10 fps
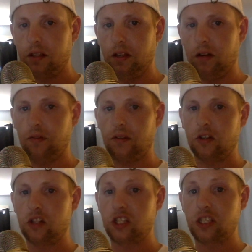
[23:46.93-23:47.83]
They're
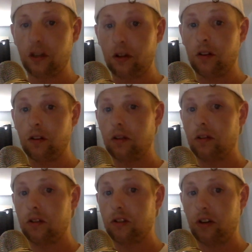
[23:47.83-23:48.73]
still
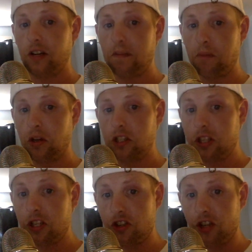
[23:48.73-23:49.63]
trying to push
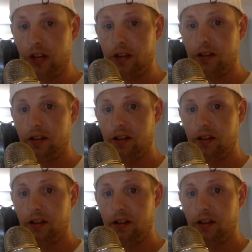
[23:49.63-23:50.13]
this shit.